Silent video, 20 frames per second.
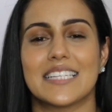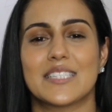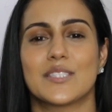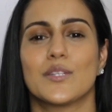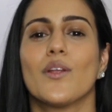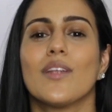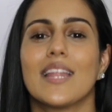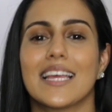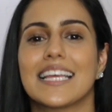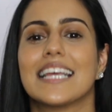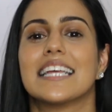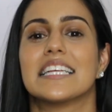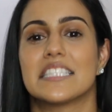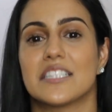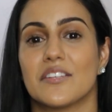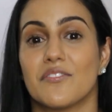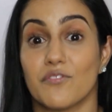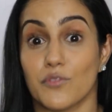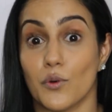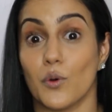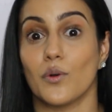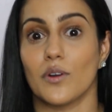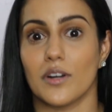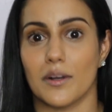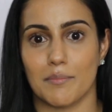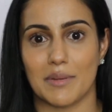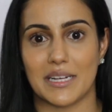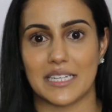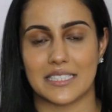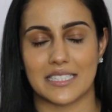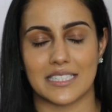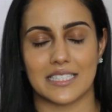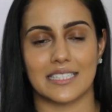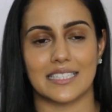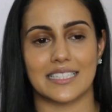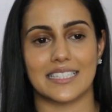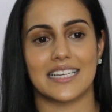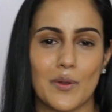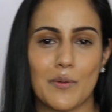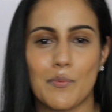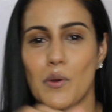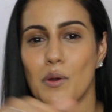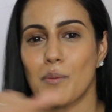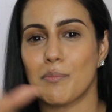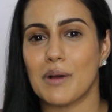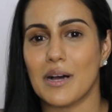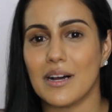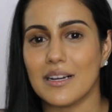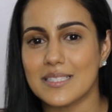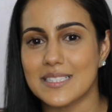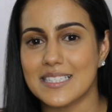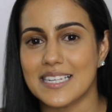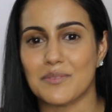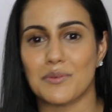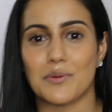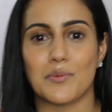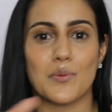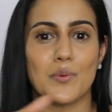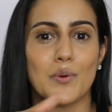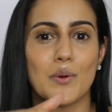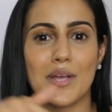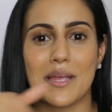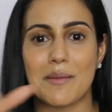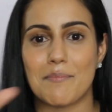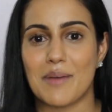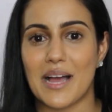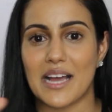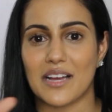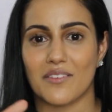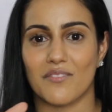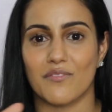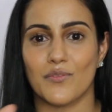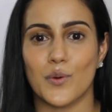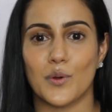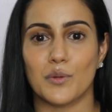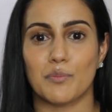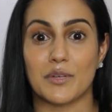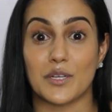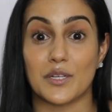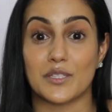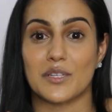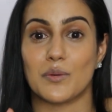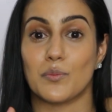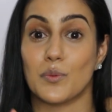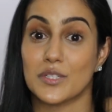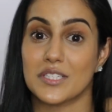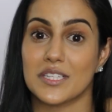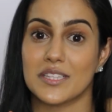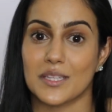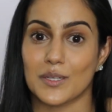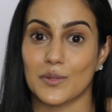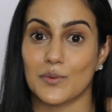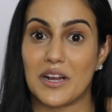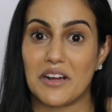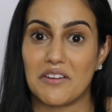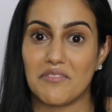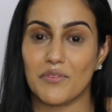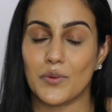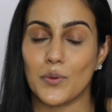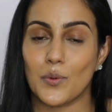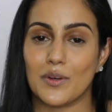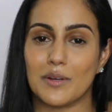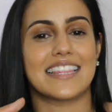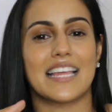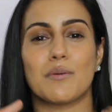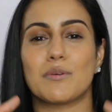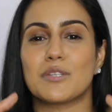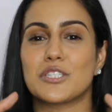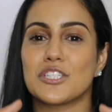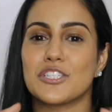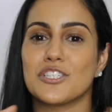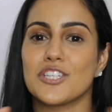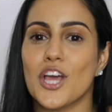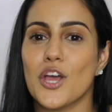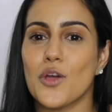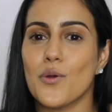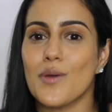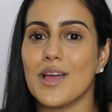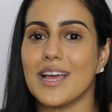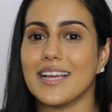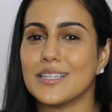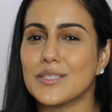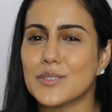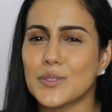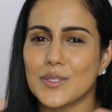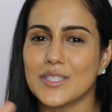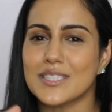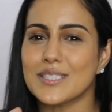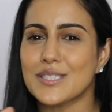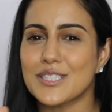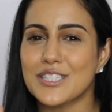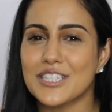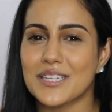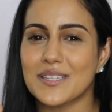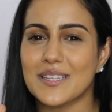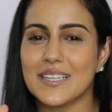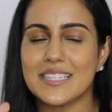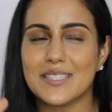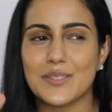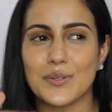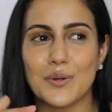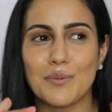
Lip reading: it's not like a Sephora basically. We walked past it, we were walking back and forth because it wasn't the ground floor. There was no entrance to this